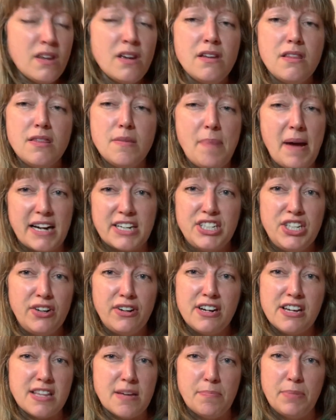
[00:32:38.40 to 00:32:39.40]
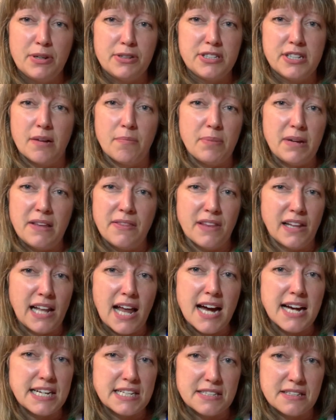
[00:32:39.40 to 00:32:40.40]
the bacteria that builds up in the
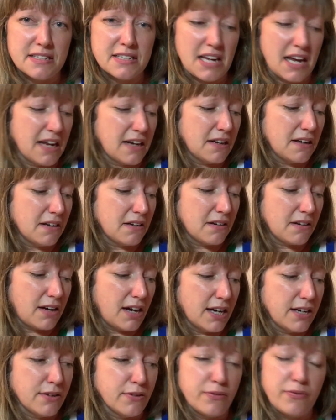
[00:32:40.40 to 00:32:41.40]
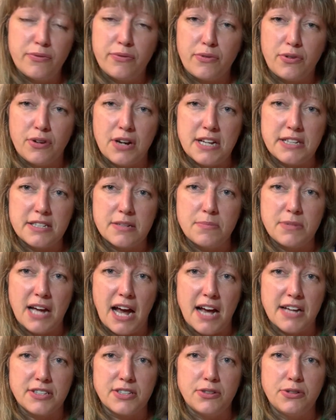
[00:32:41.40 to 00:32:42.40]
lines can kind of create some
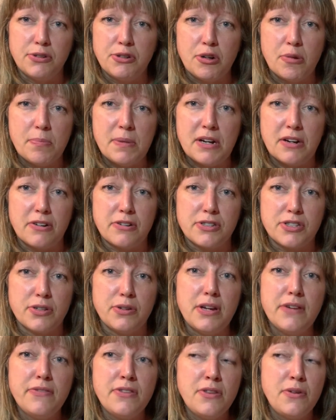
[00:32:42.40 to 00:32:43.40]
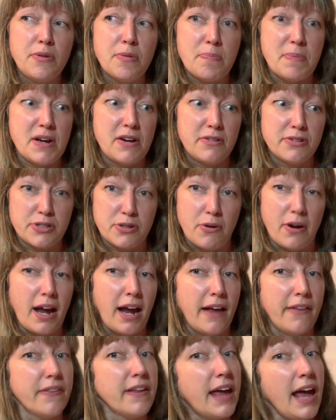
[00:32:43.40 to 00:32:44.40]
diacetyl in your beer. So even though the beer is okay
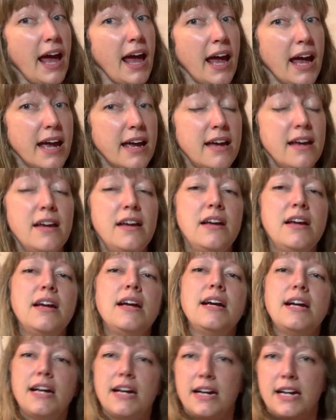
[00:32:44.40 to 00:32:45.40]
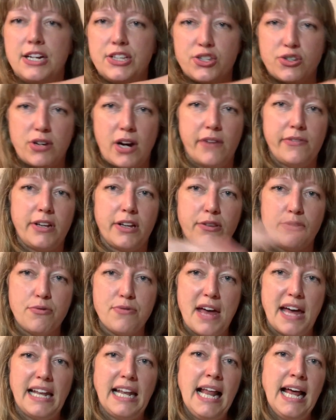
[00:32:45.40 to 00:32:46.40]
in the keg, it's traveling through
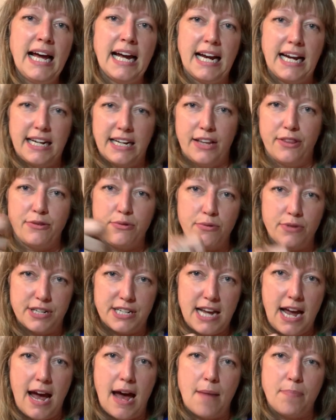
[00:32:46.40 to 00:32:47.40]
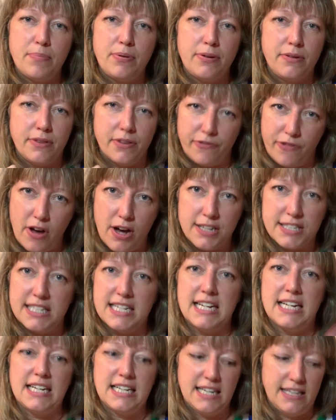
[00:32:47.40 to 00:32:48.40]
that line and through the tap, the
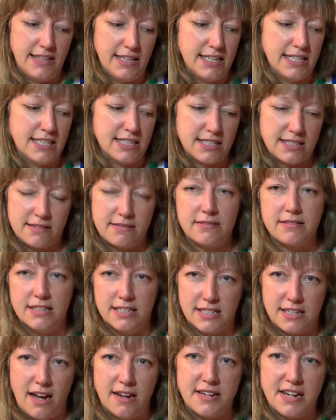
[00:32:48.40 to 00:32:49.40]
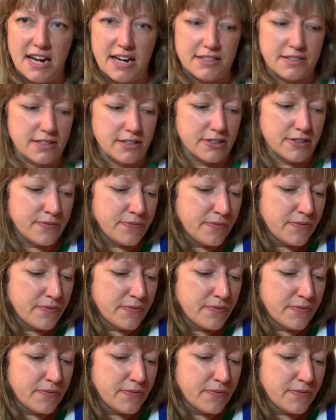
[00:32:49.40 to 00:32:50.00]
faucet, and then it's got diacetyl.